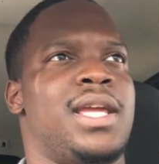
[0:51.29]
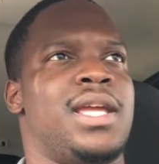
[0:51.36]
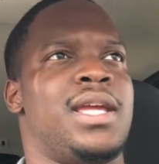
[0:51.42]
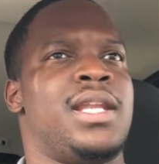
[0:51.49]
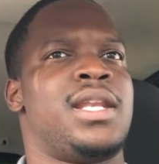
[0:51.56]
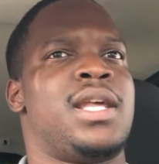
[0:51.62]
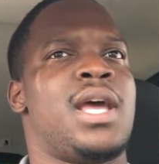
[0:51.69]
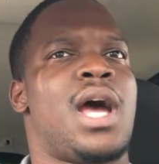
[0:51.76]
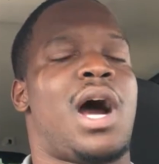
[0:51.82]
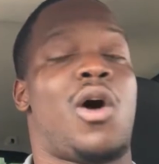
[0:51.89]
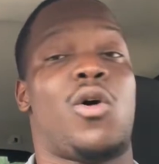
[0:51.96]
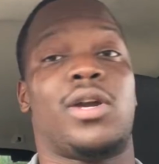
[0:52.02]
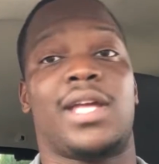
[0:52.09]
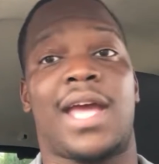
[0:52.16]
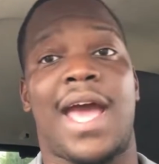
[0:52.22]
and I
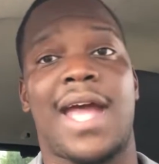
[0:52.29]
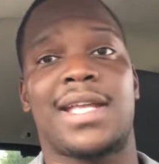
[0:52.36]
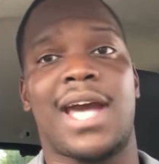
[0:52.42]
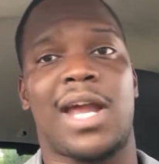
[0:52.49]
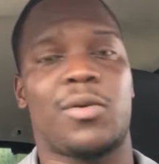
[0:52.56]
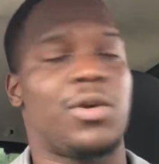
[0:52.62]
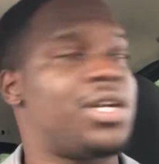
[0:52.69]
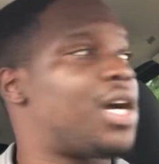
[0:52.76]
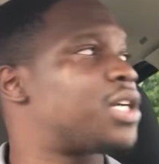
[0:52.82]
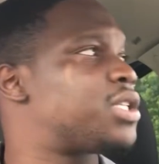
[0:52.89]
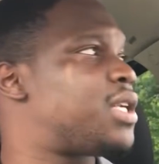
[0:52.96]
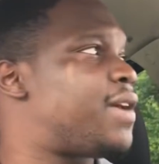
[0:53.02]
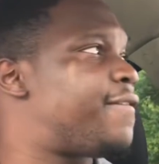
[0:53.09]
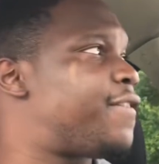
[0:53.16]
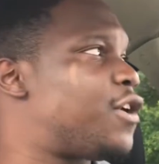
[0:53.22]
already got a
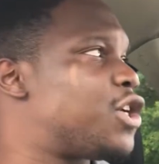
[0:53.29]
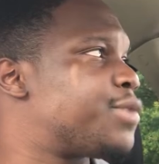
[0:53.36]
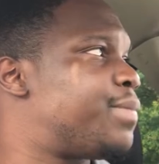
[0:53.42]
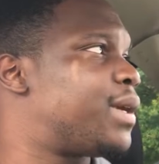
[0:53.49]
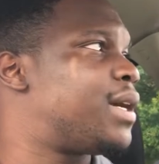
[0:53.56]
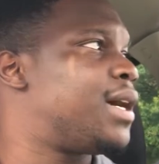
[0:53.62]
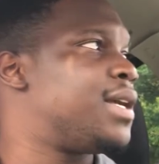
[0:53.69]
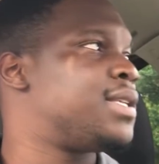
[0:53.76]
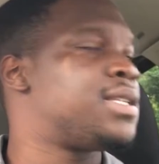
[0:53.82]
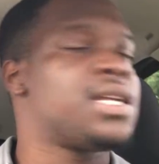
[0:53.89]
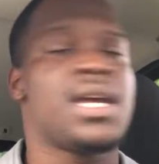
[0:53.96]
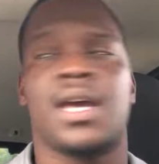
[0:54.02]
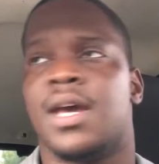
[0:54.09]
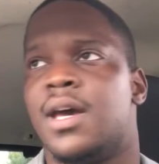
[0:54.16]
reduction at first, because